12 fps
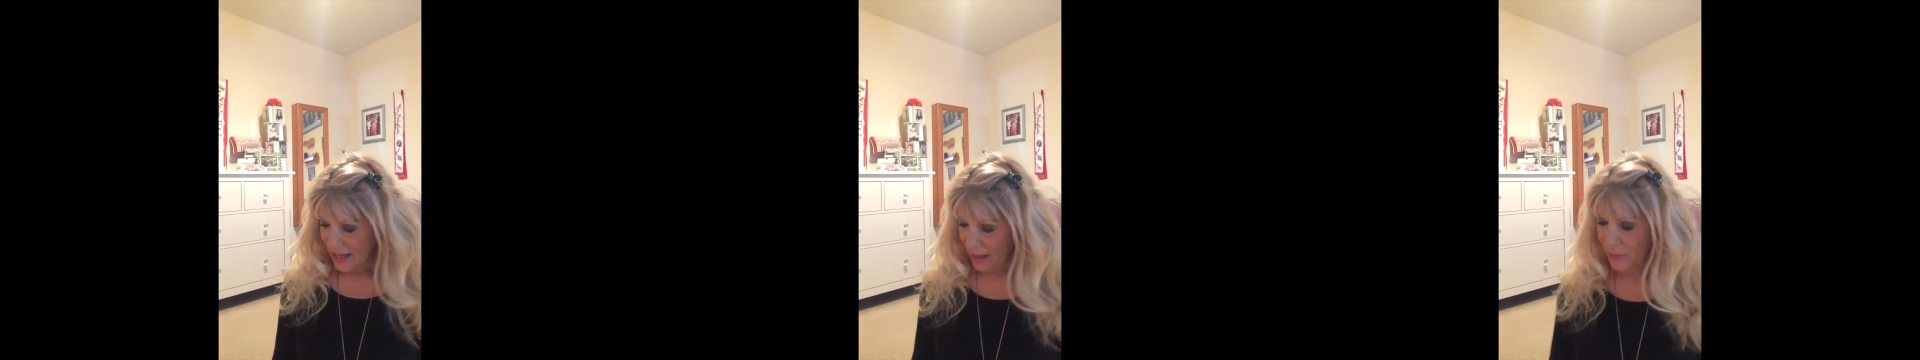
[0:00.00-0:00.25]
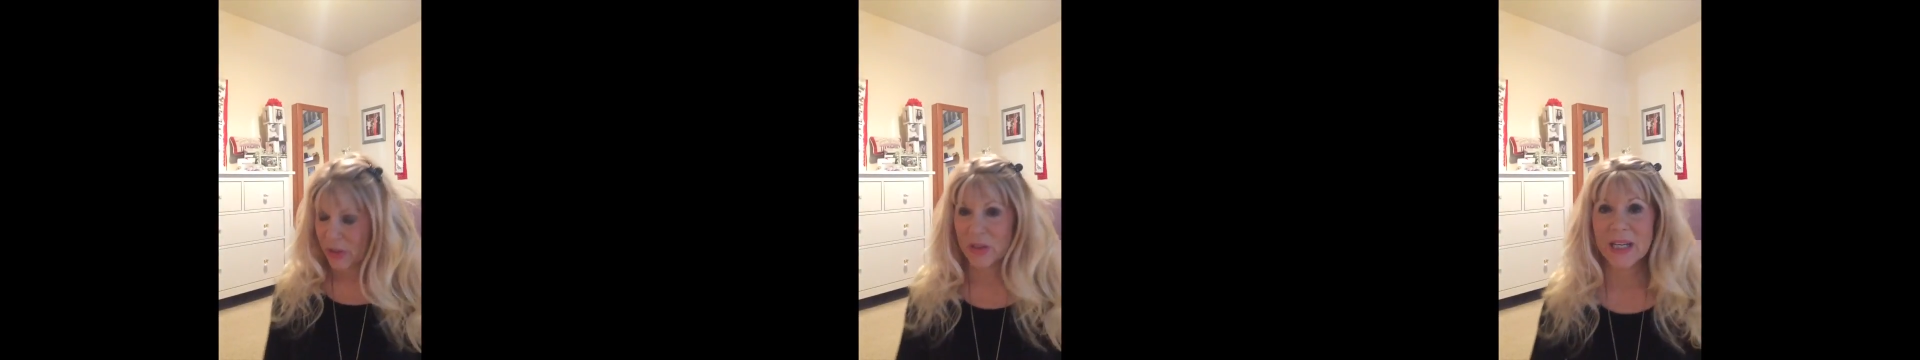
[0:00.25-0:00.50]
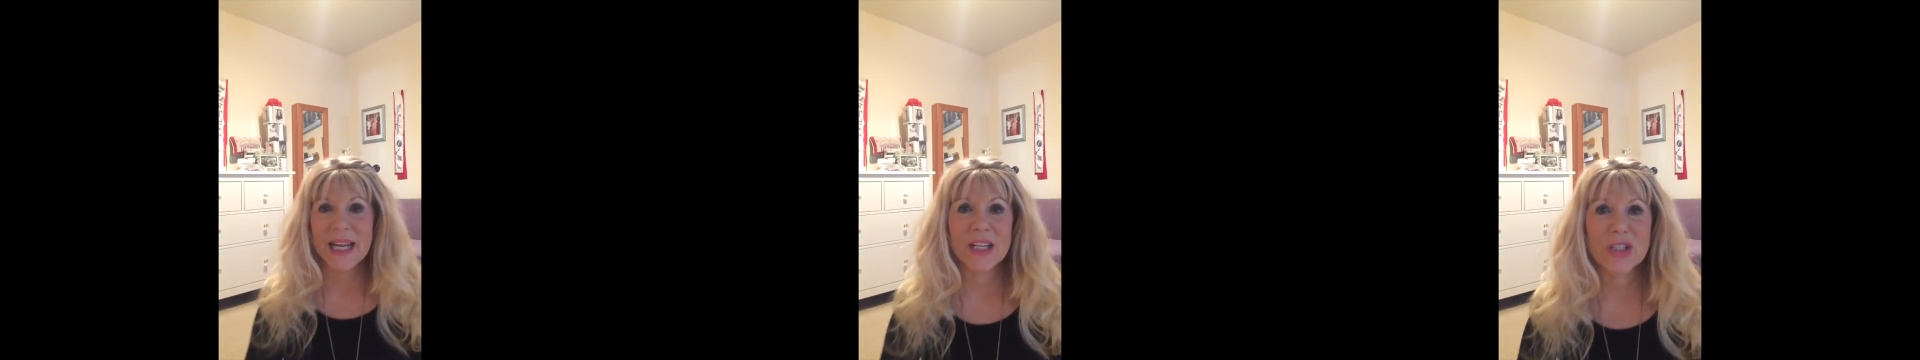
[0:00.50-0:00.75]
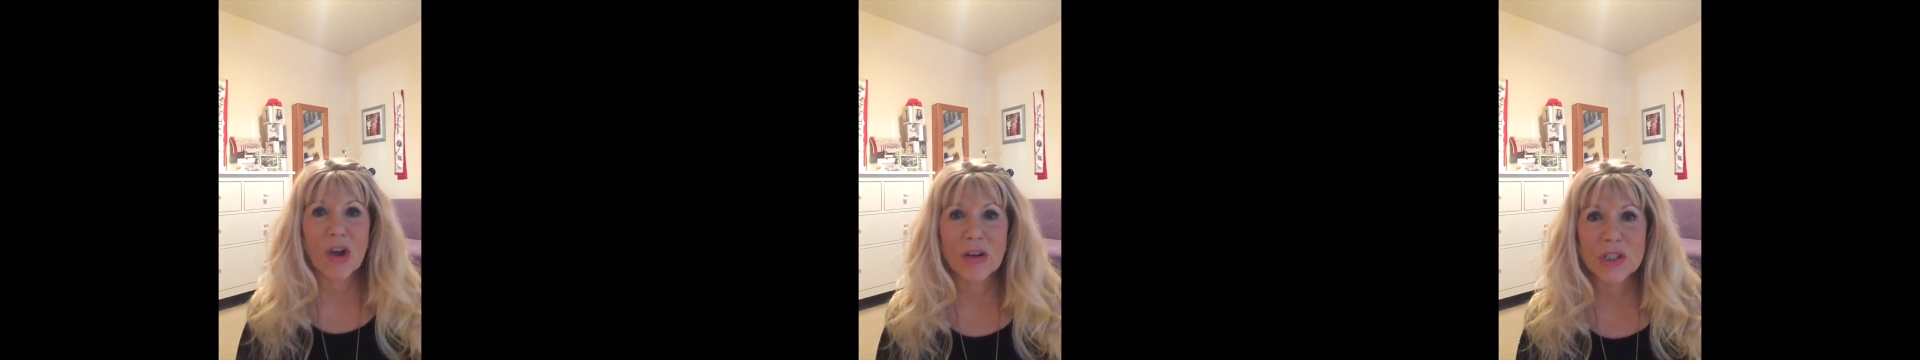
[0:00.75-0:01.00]
I'm here today
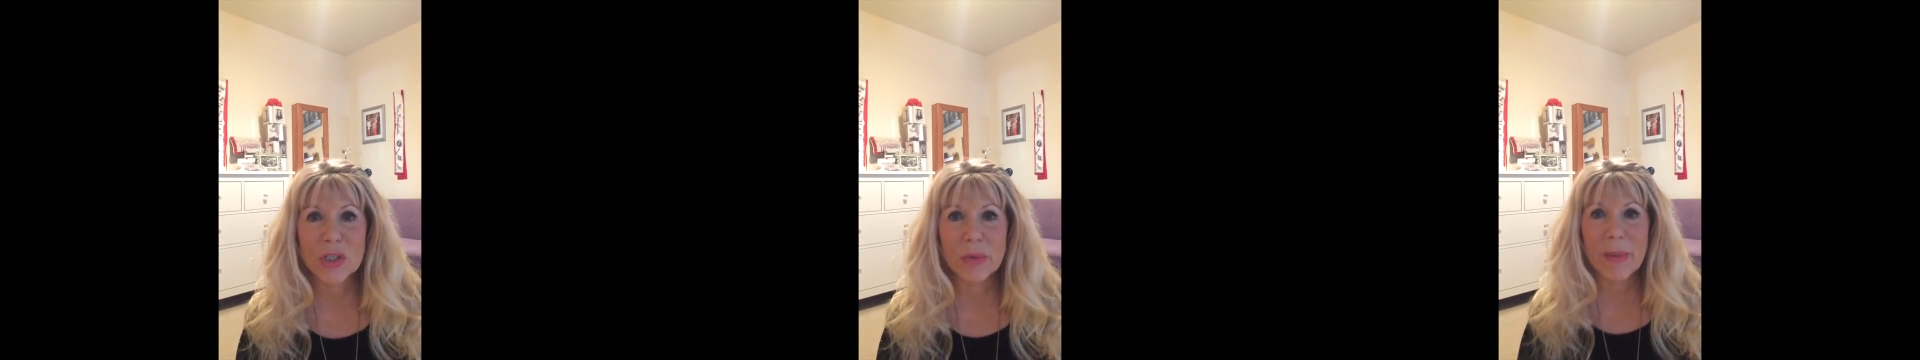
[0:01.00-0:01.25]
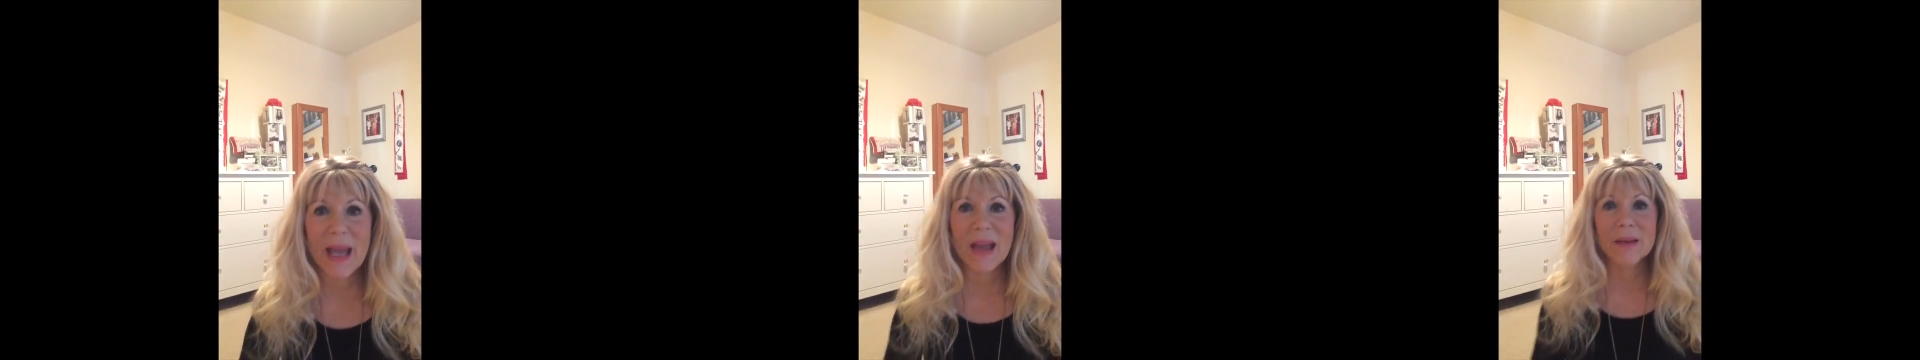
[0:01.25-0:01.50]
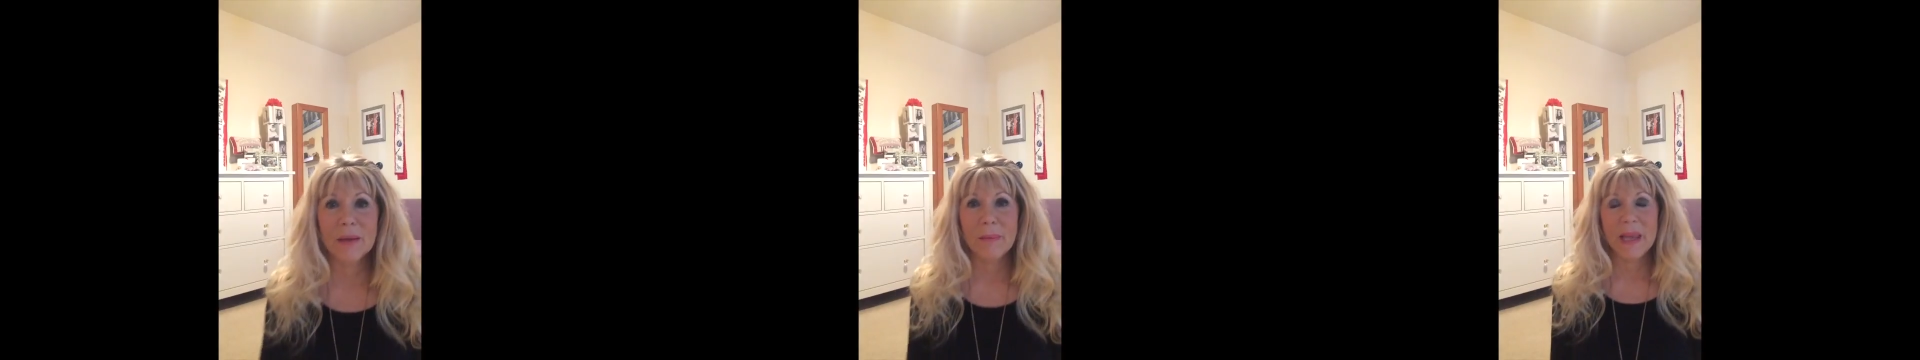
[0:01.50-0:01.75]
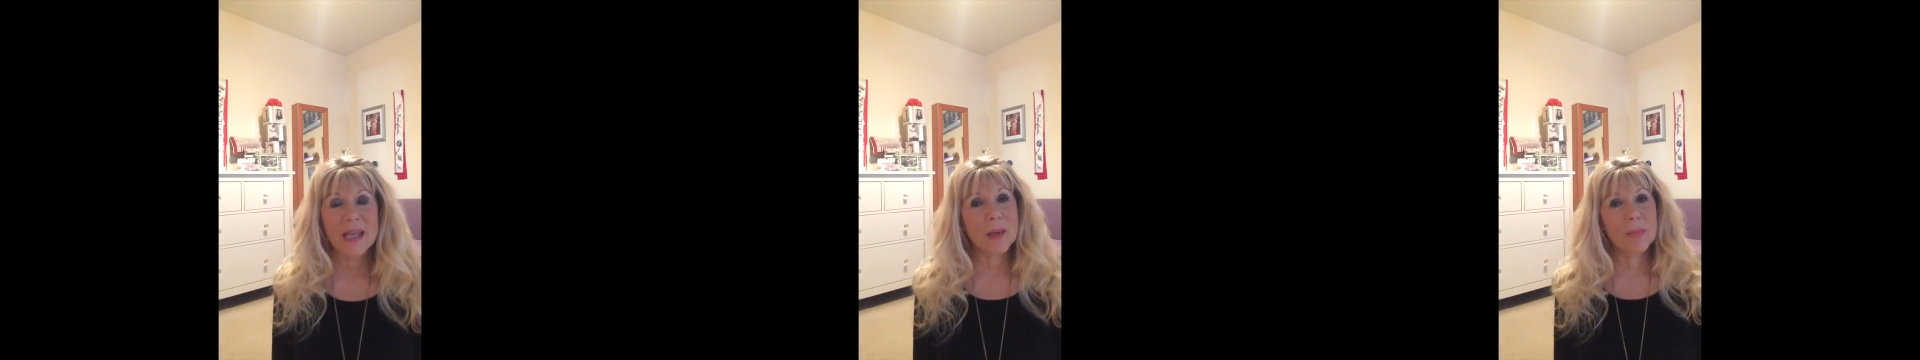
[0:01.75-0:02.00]
to talk to you about
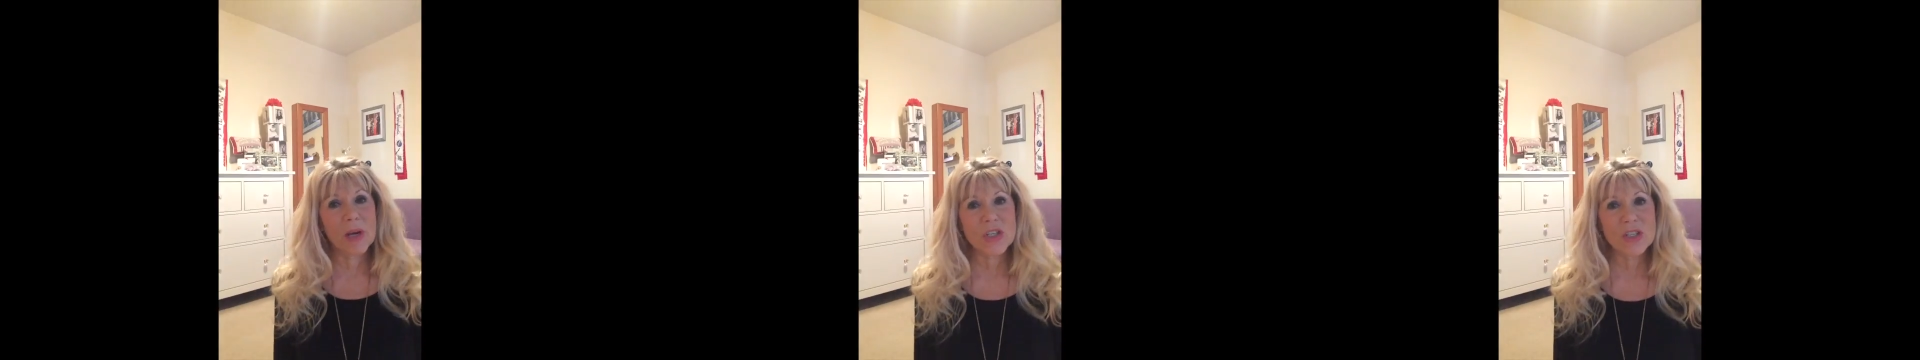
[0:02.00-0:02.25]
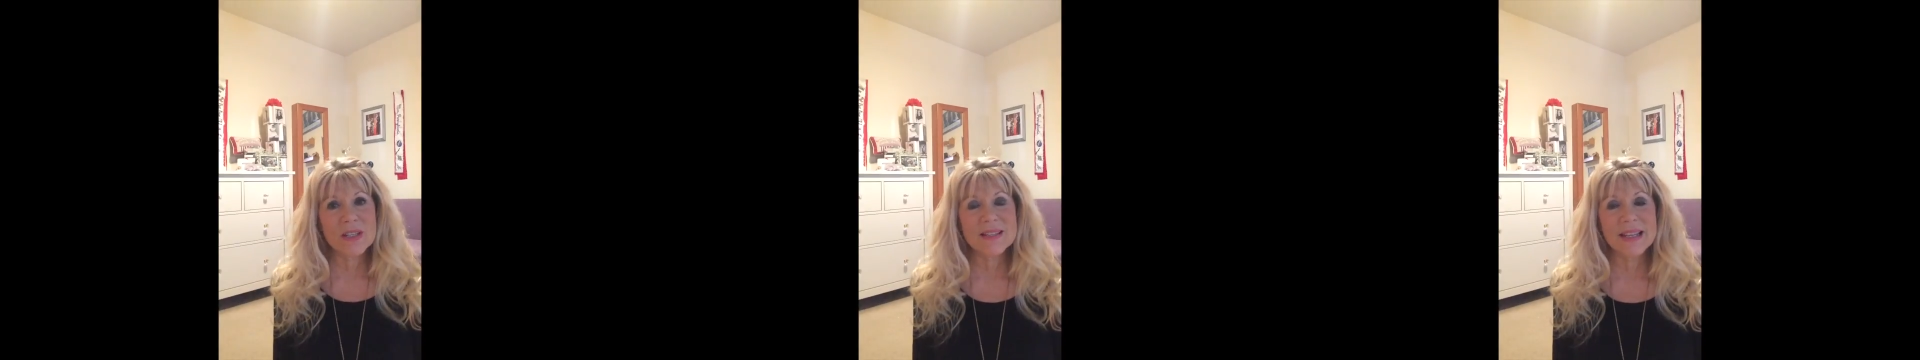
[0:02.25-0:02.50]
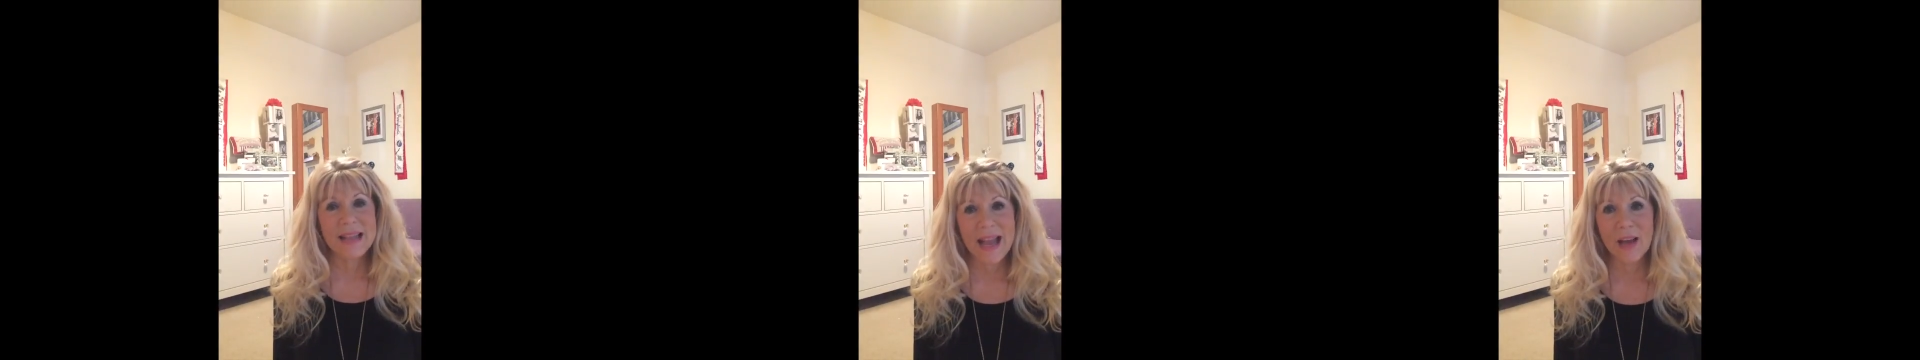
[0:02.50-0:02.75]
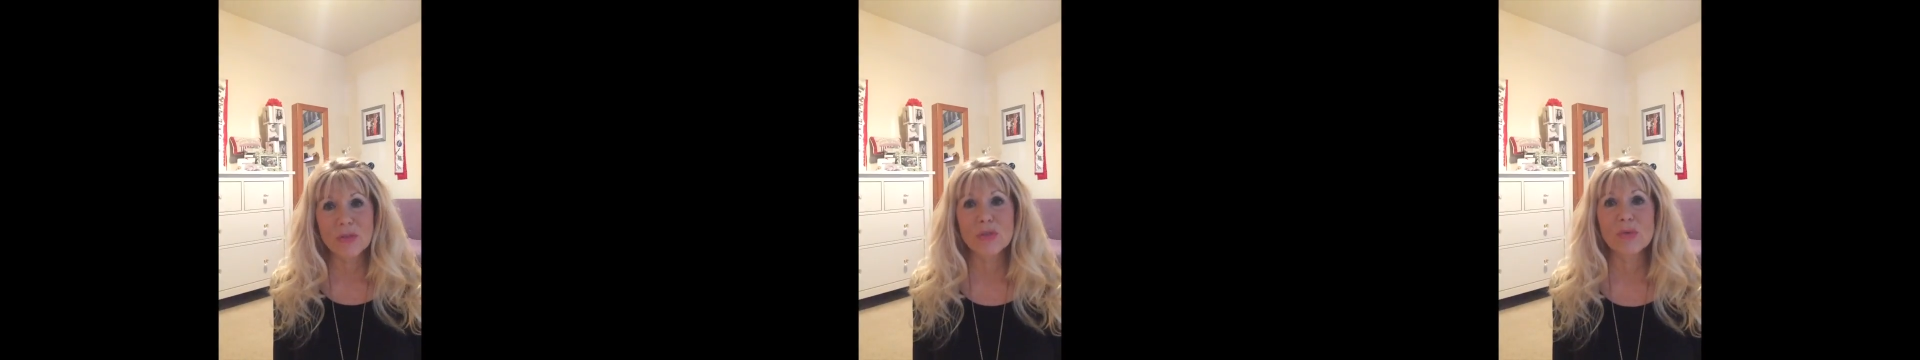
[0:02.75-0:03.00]
makeup brushes and
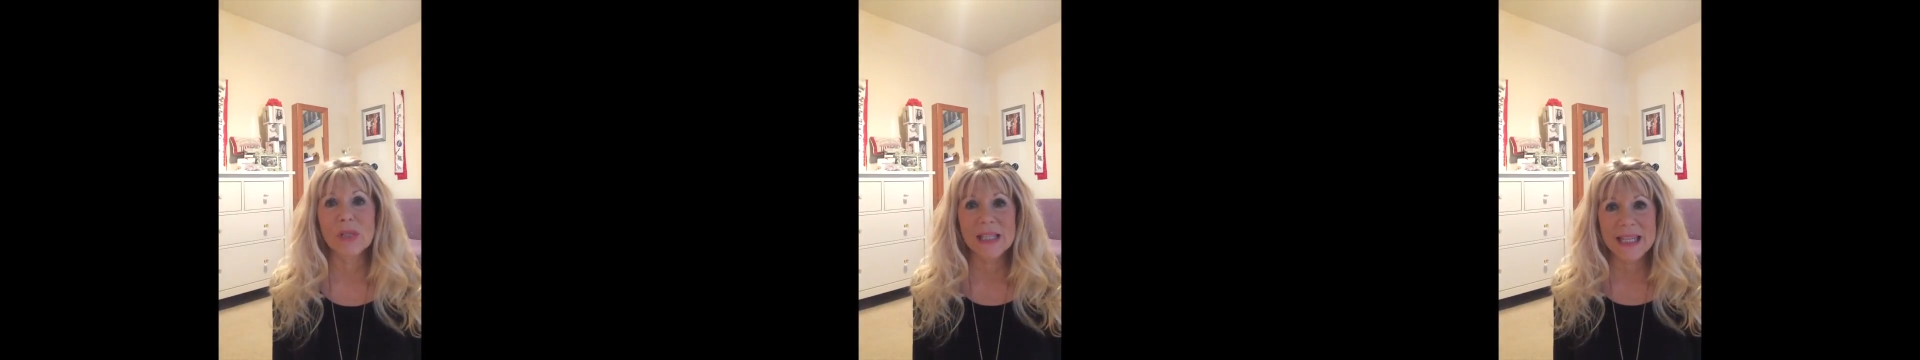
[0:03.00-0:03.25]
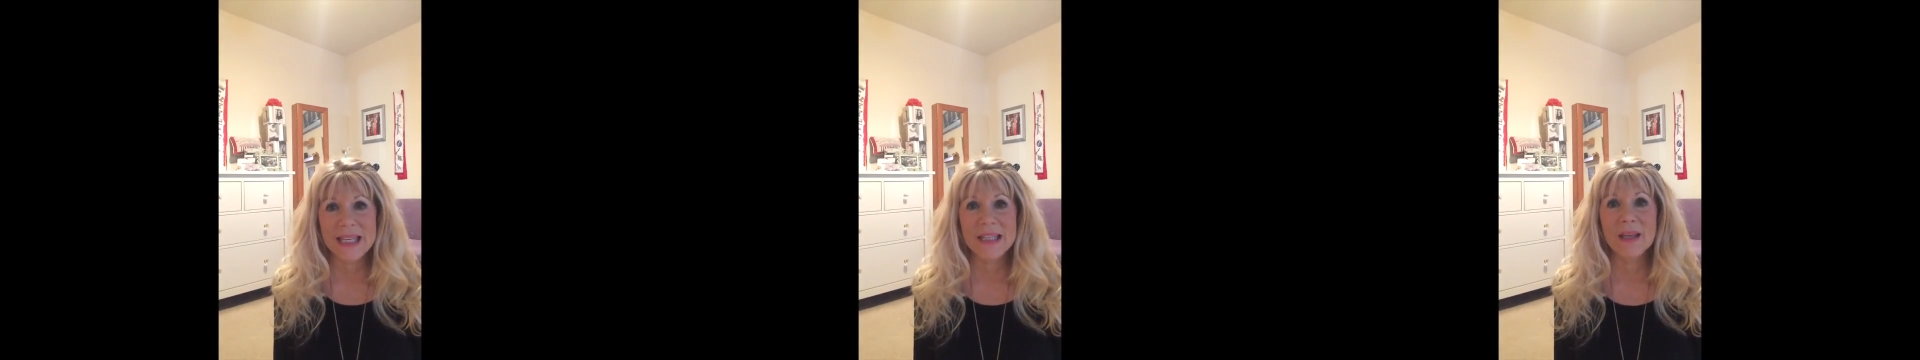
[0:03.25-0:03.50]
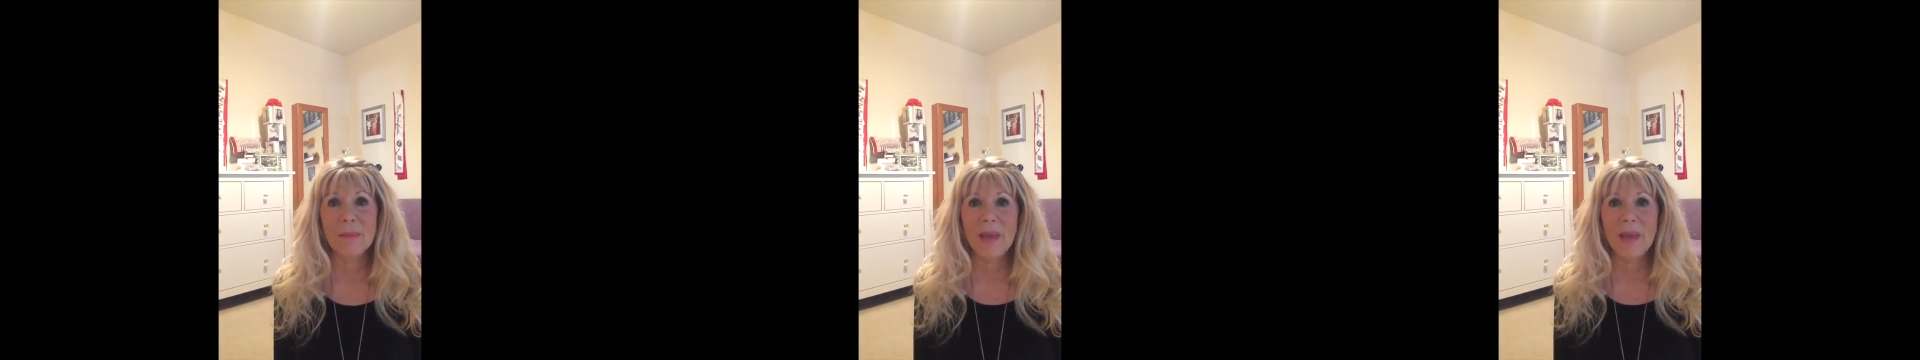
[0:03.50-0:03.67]
how to clean